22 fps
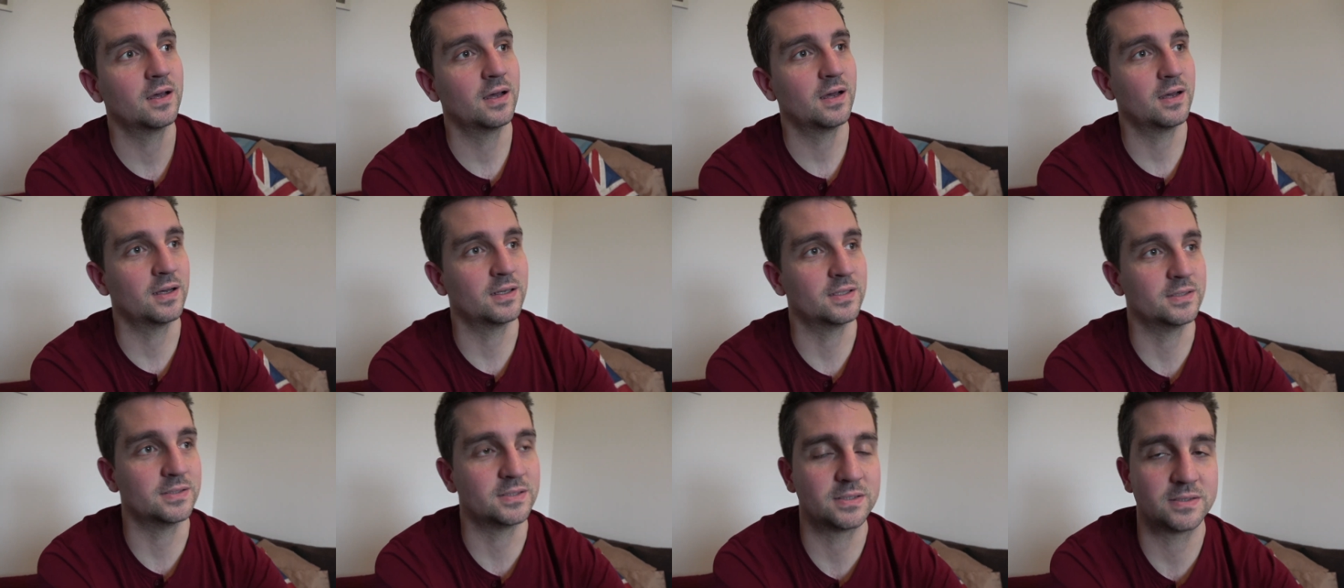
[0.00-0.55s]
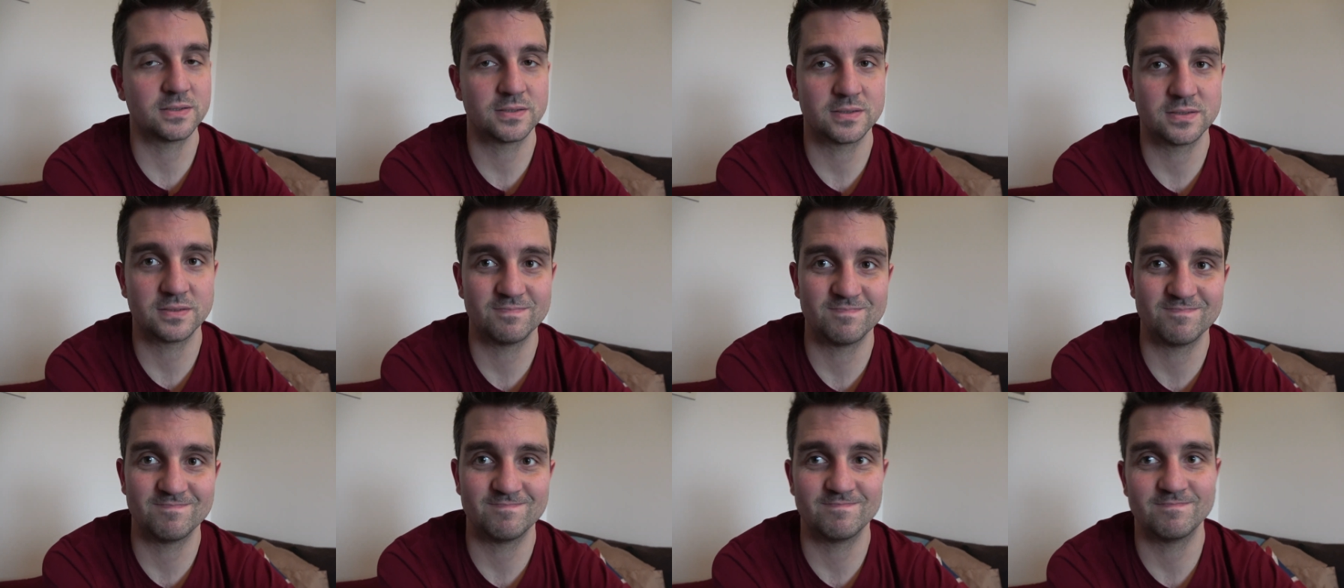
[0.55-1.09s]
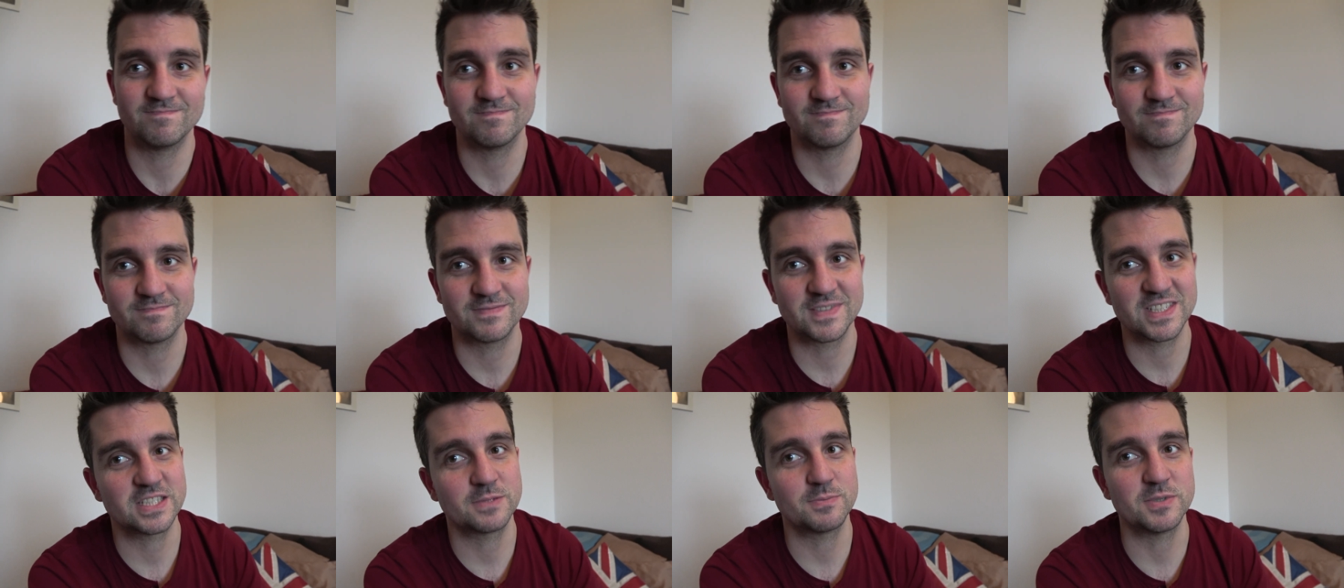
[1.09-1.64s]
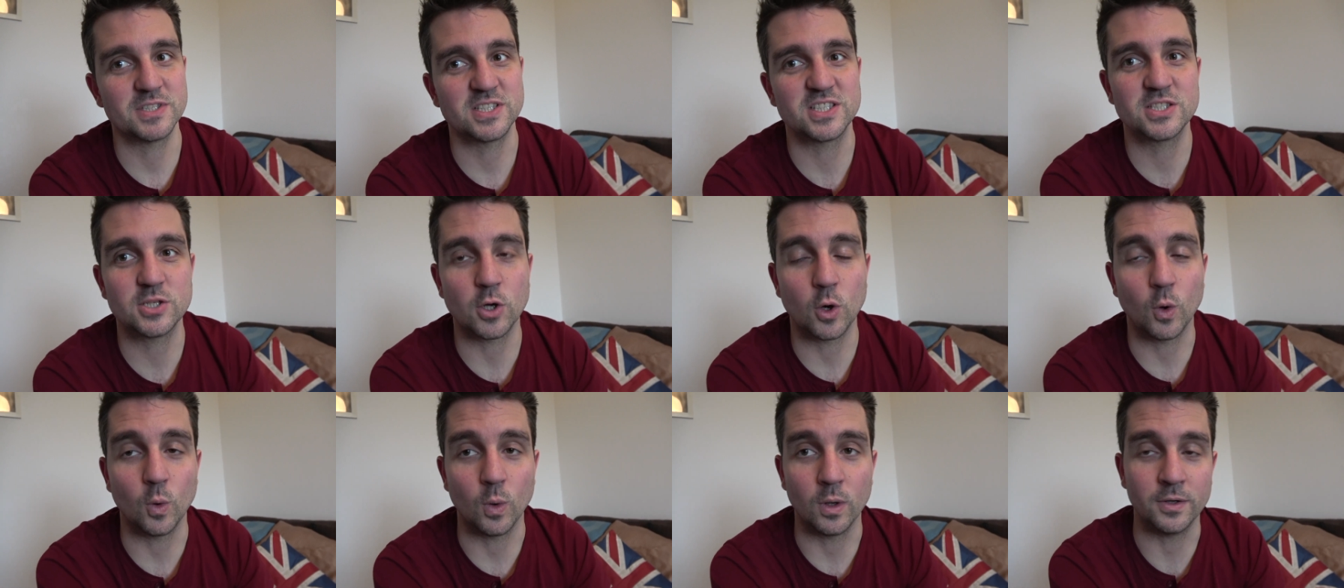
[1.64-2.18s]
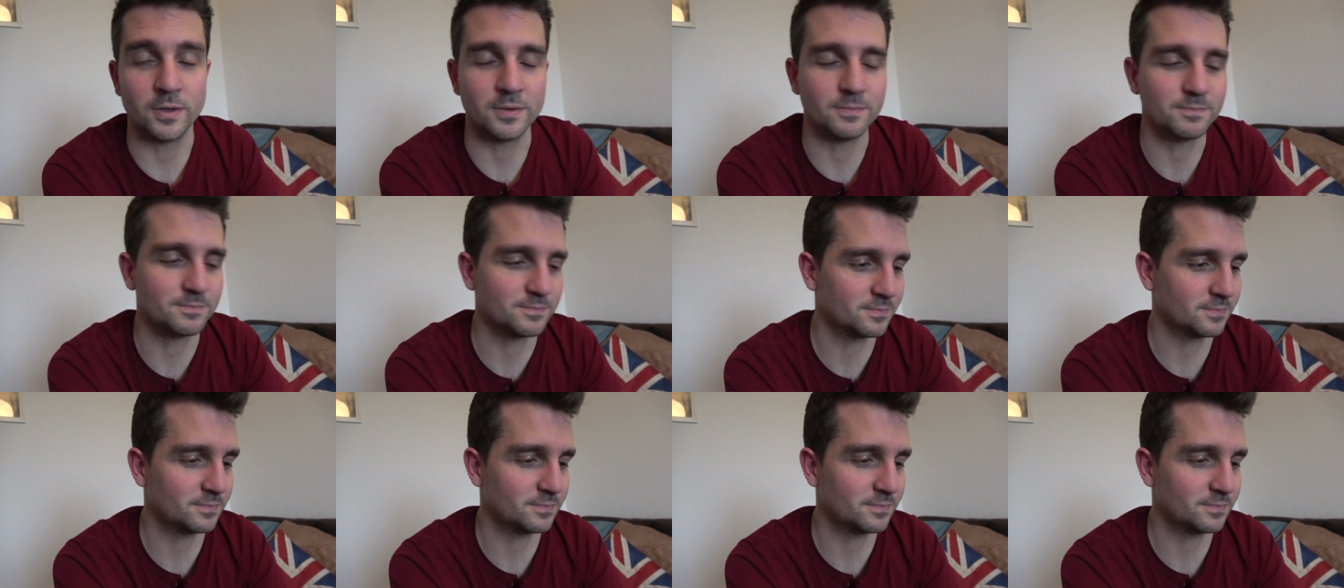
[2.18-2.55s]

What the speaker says: And it's been stolen.